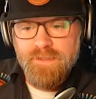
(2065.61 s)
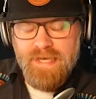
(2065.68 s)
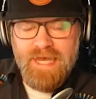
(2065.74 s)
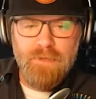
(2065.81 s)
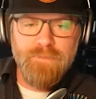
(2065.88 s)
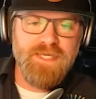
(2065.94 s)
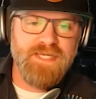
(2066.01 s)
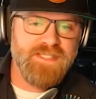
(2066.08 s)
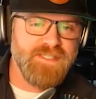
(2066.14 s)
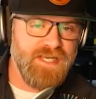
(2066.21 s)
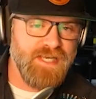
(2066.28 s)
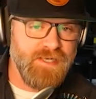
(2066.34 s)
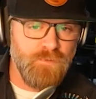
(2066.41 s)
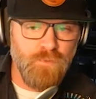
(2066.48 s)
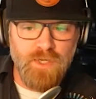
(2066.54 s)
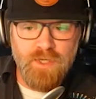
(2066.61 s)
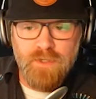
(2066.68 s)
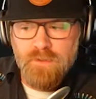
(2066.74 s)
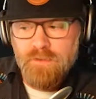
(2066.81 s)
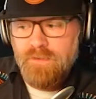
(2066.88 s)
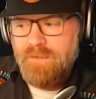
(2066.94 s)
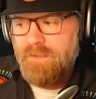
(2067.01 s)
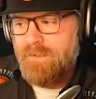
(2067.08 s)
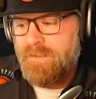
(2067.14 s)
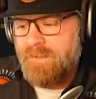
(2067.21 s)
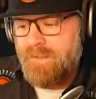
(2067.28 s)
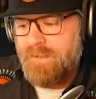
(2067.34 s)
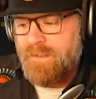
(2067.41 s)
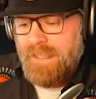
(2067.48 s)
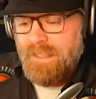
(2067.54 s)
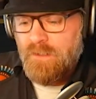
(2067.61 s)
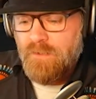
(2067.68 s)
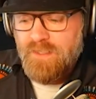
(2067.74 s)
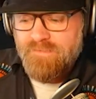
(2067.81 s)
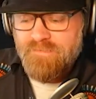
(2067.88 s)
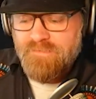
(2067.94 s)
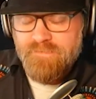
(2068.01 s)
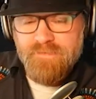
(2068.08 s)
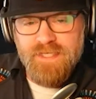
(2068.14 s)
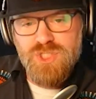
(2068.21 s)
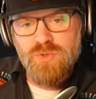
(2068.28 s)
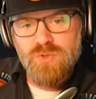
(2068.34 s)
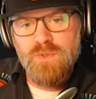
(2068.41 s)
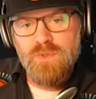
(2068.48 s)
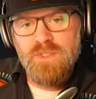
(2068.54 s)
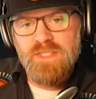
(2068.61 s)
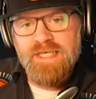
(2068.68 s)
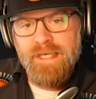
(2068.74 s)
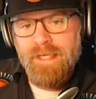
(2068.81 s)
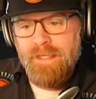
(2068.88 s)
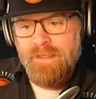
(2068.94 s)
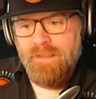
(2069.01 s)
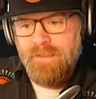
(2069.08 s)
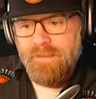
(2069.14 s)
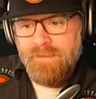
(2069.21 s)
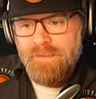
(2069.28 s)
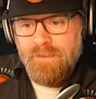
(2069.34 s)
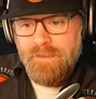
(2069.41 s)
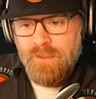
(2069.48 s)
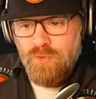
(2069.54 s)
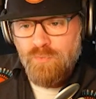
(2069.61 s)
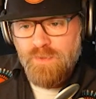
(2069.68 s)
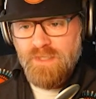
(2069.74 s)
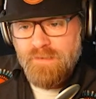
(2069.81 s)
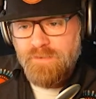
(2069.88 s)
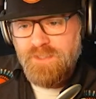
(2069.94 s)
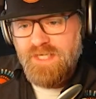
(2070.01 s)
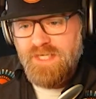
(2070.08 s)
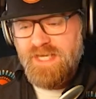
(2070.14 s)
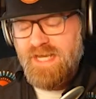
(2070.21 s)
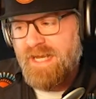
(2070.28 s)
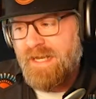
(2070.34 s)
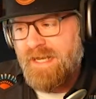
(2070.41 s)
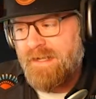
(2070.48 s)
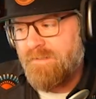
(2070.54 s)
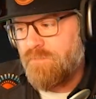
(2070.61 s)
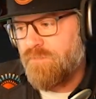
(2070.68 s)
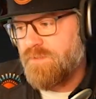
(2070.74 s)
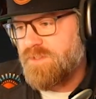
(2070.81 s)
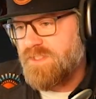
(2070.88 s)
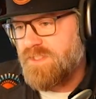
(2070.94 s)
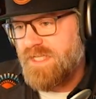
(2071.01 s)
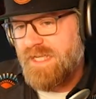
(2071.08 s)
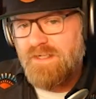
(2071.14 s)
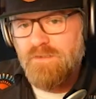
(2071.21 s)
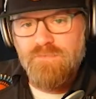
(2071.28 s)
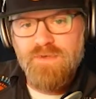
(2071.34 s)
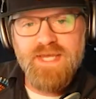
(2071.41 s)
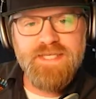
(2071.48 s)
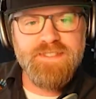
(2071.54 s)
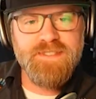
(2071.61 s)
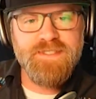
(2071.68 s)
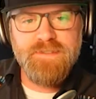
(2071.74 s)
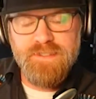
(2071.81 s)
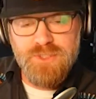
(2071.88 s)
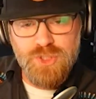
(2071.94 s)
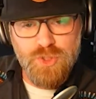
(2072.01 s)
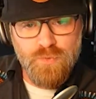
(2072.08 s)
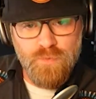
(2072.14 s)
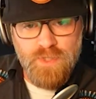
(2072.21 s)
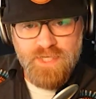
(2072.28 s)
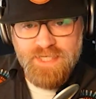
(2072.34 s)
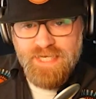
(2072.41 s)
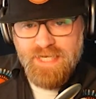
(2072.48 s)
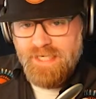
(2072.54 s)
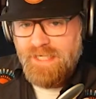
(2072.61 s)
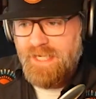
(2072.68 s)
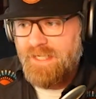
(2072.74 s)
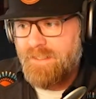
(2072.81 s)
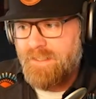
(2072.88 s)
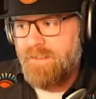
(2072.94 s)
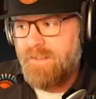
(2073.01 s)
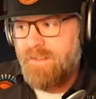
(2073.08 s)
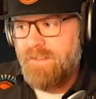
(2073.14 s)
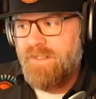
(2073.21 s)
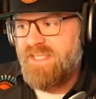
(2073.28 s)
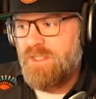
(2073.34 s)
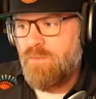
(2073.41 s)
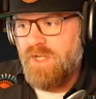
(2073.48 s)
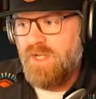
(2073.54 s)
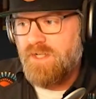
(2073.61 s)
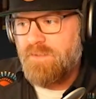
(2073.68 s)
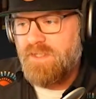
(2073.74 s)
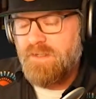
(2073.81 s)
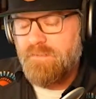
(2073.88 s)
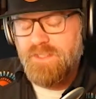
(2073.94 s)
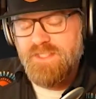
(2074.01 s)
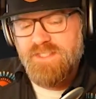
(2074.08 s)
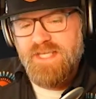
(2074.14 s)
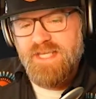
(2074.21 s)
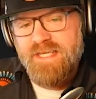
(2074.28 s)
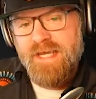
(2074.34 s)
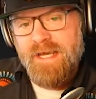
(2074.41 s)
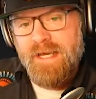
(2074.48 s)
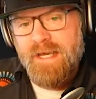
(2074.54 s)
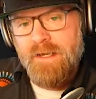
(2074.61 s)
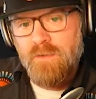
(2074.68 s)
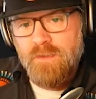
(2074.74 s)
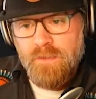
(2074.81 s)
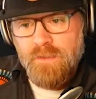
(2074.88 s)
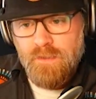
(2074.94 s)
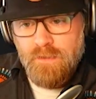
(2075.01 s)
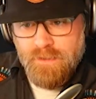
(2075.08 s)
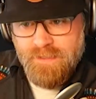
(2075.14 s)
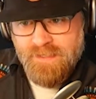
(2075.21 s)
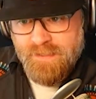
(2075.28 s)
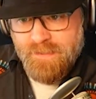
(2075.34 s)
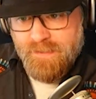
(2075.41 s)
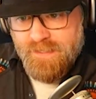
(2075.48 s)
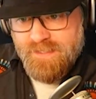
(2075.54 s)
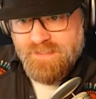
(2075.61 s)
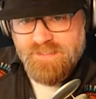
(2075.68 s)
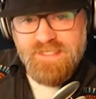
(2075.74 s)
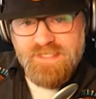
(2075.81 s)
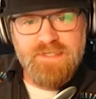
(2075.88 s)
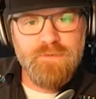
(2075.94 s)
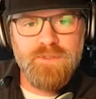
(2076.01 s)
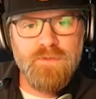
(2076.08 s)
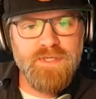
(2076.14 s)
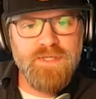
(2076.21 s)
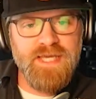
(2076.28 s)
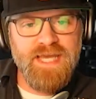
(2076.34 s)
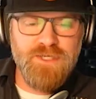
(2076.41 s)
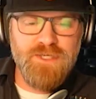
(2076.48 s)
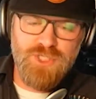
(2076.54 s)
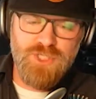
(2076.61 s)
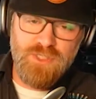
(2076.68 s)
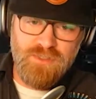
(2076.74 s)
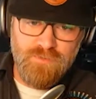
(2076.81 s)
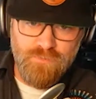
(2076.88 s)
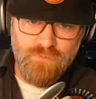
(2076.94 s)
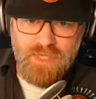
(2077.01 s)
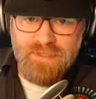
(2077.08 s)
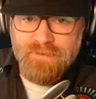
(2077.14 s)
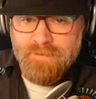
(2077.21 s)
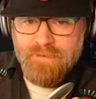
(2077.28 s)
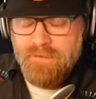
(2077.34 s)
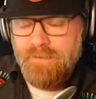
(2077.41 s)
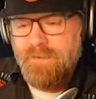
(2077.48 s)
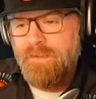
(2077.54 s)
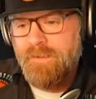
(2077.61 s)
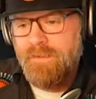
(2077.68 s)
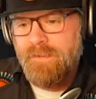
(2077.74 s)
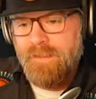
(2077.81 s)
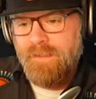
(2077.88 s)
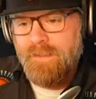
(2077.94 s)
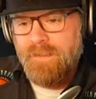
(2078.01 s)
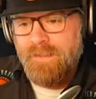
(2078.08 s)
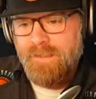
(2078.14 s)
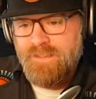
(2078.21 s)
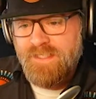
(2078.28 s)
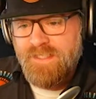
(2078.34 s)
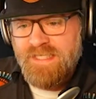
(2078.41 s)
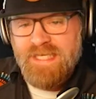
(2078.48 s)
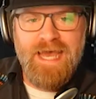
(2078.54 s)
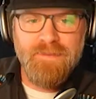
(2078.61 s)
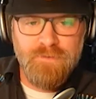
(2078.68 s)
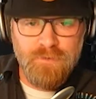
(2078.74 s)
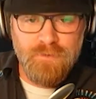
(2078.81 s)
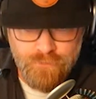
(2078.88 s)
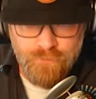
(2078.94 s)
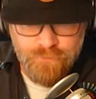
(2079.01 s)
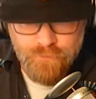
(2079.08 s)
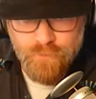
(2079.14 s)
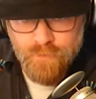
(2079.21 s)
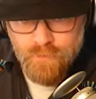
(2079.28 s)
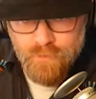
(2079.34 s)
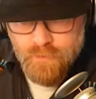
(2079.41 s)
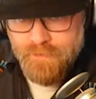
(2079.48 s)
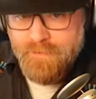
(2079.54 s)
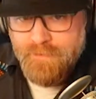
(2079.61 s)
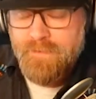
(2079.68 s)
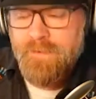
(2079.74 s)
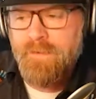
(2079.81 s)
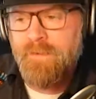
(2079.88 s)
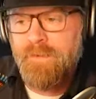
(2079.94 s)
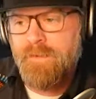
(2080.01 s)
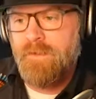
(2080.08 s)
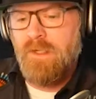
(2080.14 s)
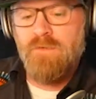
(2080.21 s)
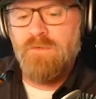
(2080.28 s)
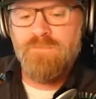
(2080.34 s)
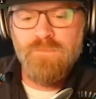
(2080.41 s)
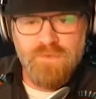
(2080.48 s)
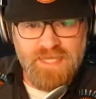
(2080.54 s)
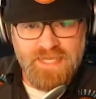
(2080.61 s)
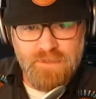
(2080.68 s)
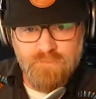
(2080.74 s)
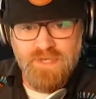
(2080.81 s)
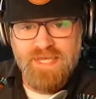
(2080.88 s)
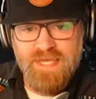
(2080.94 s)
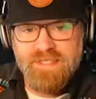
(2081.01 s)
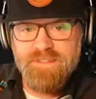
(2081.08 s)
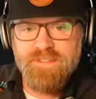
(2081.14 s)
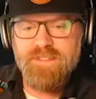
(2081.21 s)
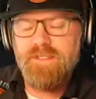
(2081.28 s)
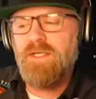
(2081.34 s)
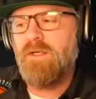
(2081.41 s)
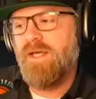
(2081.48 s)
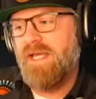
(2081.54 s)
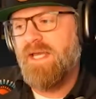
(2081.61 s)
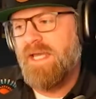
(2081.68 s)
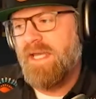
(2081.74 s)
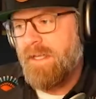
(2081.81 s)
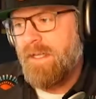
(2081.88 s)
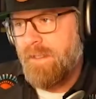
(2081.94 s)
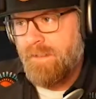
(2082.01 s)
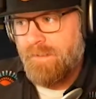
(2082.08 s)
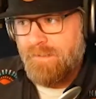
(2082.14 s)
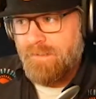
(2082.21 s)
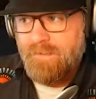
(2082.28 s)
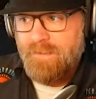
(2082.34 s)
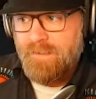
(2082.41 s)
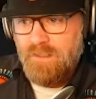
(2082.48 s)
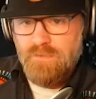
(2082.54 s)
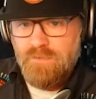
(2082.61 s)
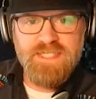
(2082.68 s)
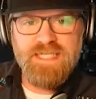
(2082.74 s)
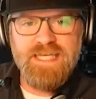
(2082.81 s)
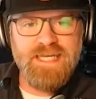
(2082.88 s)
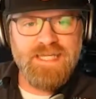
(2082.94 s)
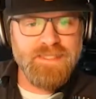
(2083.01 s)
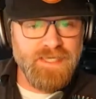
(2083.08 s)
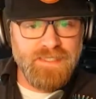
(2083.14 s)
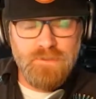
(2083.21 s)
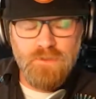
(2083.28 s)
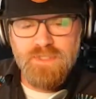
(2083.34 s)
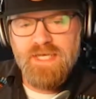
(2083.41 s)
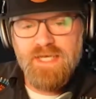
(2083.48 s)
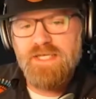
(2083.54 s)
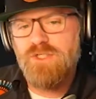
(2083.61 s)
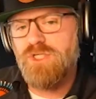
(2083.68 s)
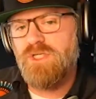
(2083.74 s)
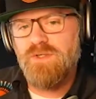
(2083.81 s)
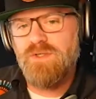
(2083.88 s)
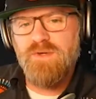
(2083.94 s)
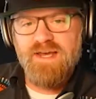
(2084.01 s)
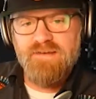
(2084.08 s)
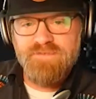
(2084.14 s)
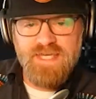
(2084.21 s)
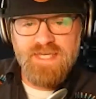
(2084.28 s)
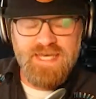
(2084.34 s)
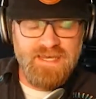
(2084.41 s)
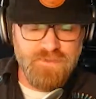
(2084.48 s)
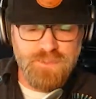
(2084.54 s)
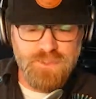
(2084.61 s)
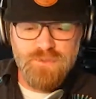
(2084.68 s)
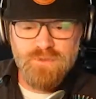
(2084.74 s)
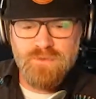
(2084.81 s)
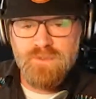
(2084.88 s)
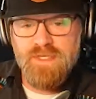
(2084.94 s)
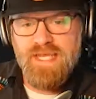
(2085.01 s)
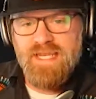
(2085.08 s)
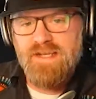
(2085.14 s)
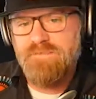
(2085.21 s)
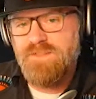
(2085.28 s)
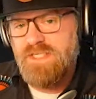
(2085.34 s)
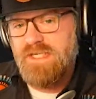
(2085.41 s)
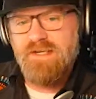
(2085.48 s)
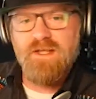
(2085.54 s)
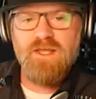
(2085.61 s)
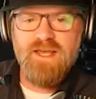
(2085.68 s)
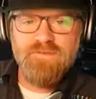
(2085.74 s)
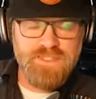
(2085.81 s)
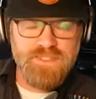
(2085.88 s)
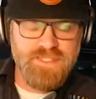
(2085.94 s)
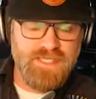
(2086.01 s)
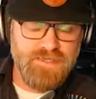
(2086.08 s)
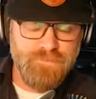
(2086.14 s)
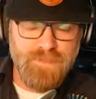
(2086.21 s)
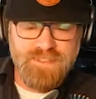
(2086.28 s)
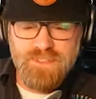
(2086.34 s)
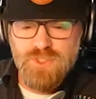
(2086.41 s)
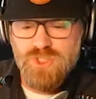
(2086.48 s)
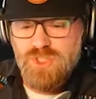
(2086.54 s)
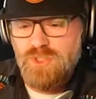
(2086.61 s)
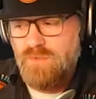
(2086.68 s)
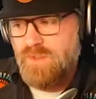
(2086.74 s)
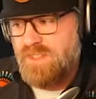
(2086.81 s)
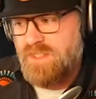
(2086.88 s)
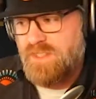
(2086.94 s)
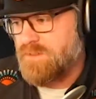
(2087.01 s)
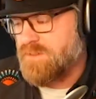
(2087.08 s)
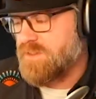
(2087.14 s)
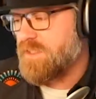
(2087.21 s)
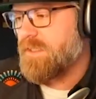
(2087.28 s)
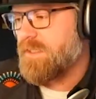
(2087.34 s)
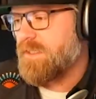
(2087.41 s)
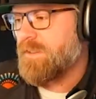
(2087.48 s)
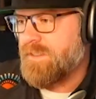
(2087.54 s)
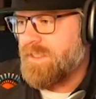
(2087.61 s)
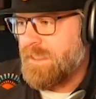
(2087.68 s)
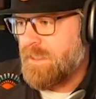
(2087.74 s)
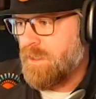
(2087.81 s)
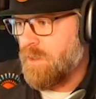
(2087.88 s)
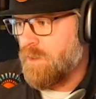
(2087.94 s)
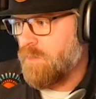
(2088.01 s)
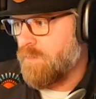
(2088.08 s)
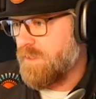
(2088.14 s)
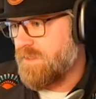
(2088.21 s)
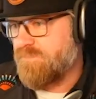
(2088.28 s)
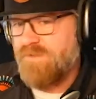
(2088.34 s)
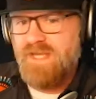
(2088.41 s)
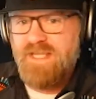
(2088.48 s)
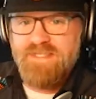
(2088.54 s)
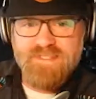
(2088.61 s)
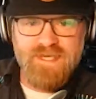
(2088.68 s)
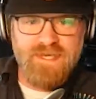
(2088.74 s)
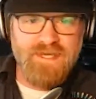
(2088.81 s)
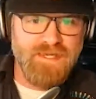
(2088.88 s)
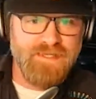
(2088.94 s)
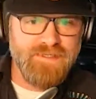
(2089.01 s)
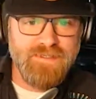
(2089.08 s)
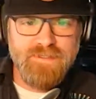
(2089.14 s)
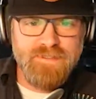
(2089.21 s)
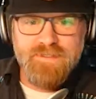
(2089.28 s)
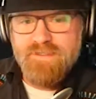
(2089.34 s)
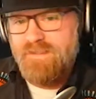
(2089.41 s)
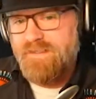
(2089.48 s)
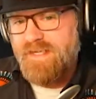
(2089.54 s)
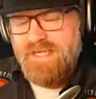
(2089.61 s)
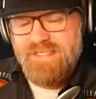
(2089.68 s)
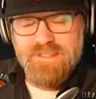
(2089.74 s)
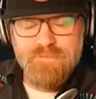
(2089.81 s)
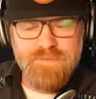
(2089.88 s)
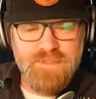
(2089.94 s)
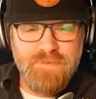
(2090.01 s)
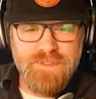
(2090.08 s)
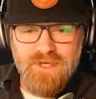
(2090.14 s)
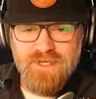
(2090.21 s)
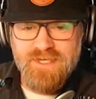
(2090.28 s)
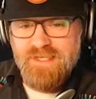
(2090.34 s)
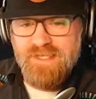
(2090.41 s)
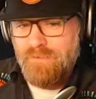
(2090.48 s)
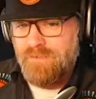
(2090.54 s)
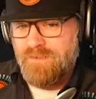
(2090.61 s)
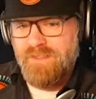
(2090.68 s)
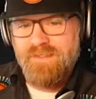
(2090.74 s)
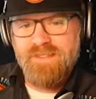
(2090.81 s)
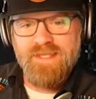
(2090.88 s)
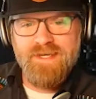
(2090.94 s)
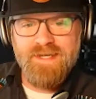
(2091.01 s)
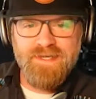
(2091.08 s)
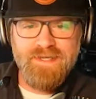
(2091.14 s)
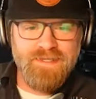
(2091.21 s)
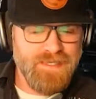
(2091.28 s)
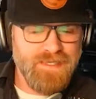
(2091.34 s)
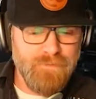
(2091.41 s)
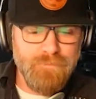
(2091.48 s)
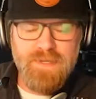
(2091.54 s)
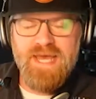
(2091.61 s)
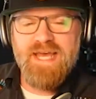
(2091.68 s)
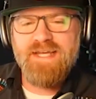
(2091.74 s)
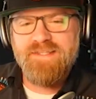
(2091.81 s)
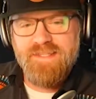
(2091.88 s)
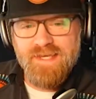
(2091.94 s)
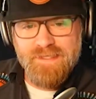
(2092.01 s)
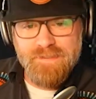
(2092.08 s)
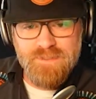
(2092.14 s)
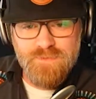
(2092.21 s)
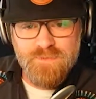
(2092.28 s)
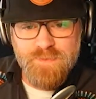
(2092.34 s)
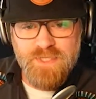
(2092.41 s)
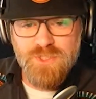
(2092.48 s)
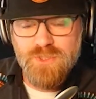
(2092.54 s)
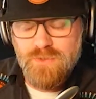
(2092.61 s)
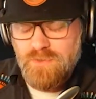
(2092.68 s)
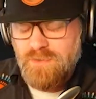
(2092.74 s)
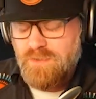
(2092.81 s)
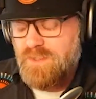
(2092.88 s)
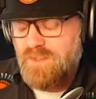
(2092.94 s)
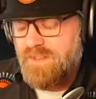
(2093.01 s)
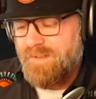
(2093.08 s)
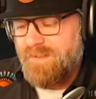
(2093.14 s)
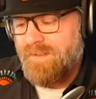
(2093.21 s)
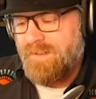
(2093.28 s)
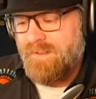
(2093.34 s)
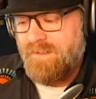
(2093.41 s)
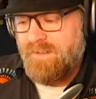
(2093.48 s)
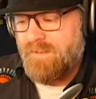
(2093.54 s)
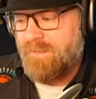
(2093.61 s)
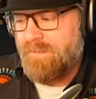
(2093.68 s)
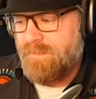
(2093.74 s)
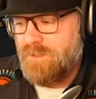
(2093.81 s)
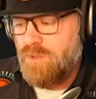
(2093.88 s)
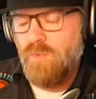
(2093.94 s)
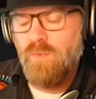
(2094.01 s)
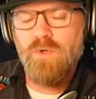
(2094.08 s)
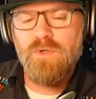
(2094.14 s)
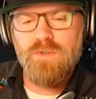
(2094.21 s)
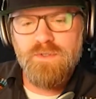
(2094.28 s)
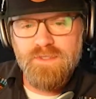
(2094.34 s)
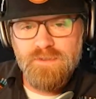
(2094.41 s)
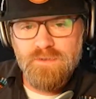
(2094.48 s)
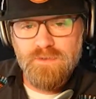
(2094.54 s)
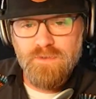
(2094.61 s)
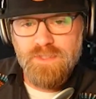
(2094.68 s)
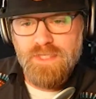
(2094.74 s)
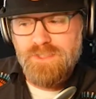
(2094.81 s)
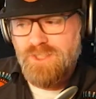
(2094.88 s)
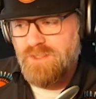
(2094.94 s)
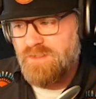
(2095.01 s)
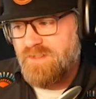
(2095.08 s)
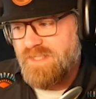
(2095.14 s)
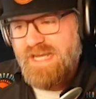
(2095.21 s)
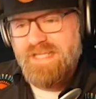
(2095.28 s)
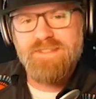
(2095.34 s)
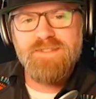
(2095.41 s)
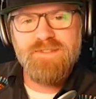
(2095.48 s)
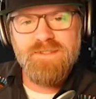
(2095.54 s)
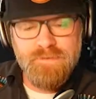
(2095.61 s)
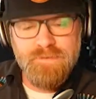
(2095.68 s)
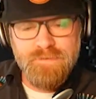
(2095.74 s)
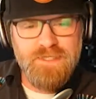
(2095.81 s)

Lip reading: And so I'll be excited where, if eventually you'd be able to have, say, an event that you're running and you want to be able to send out a secret location of where to gather for that event. And, to get that location, you have to have a certain NFT, and all I have to send a message to is, event.xmtp.eth, and then I get back that special coordinate or location.